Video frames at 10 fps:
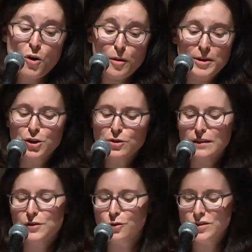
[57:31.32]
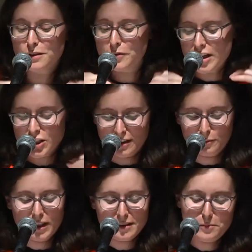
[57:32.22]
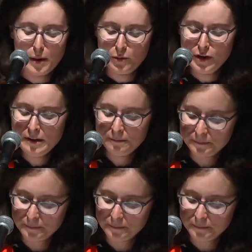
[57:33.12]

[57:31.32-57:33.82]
Rabbi Joseph Dov Soloveitchik of blessed memory,